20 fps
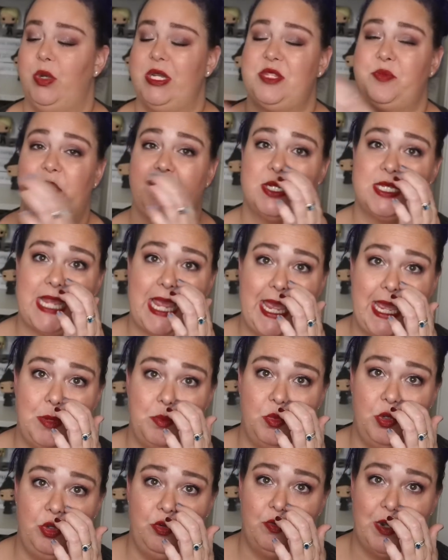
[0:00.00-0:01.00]
Whispers
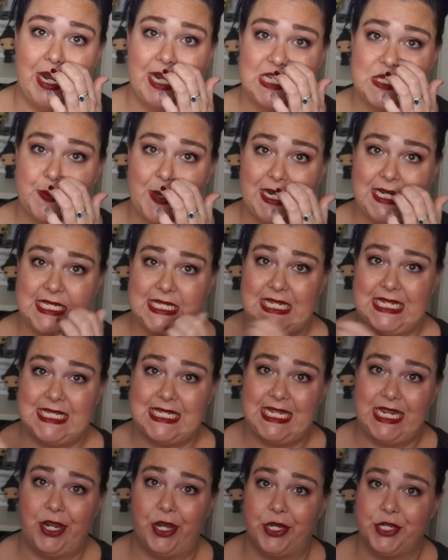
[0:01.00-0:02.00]
at Moonrise by
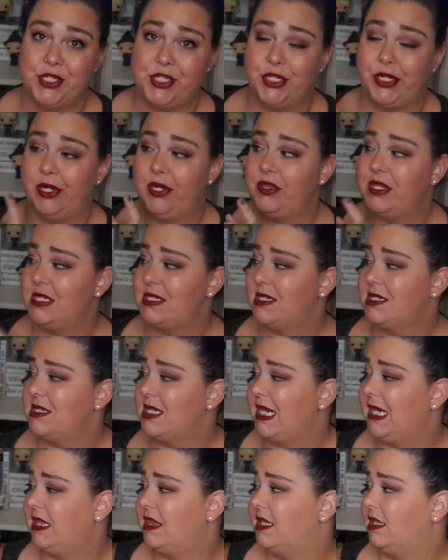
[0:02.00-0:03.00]
CC Hunter. This is
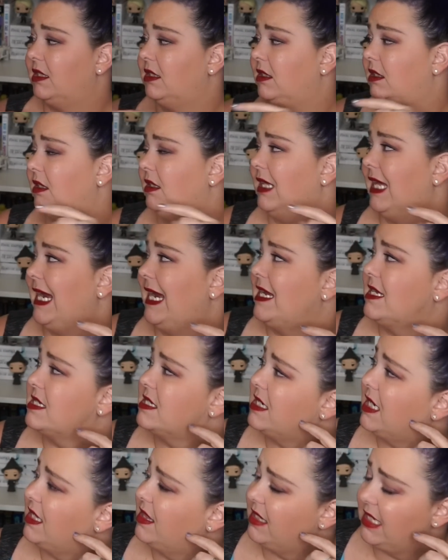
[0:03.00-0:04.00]
like the
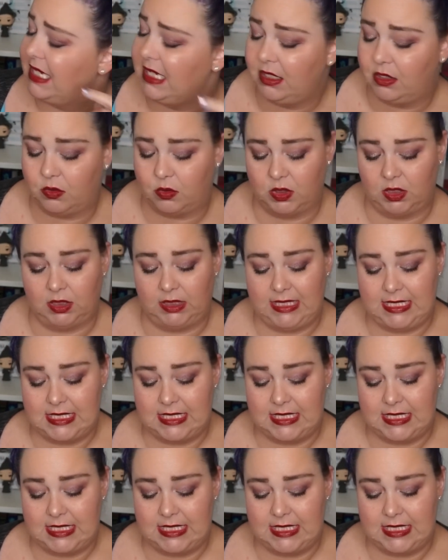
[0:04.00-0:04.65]
last, I think, or at